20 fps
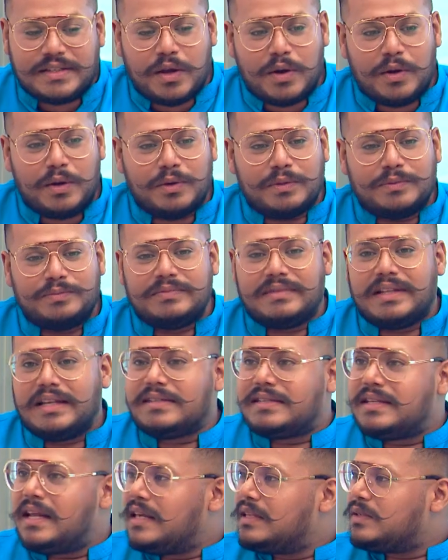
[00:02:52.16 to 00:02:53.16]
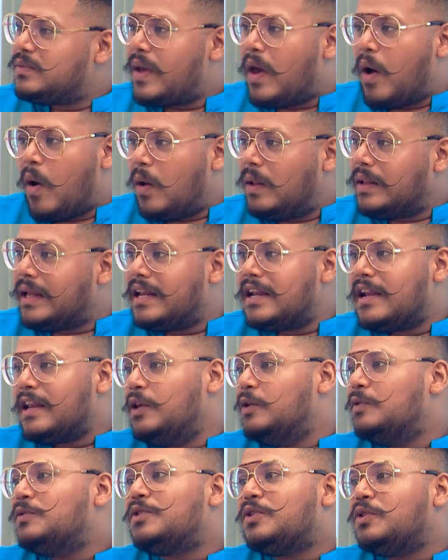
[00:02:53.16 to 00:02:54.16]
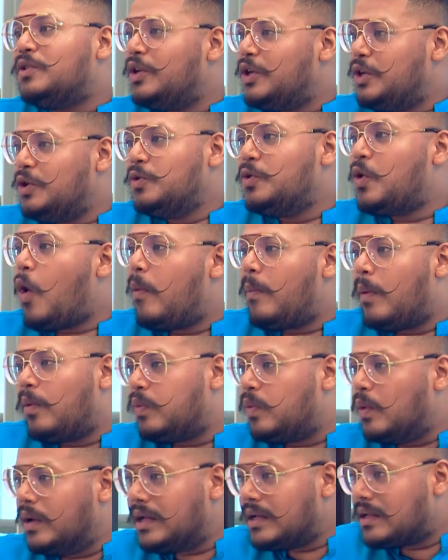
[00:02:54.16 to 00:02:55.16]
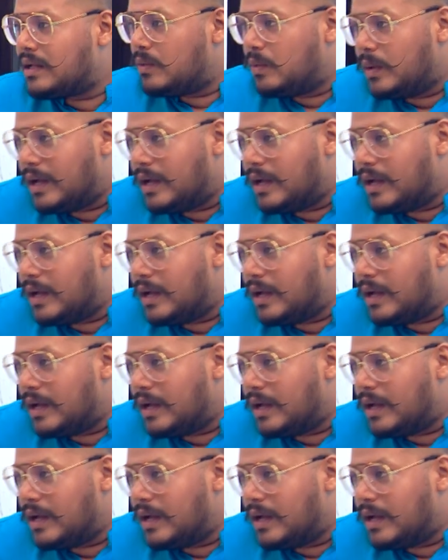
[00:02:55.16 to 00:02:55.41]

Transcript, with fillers: so you very much. these days we are all getting used to the new norm of work,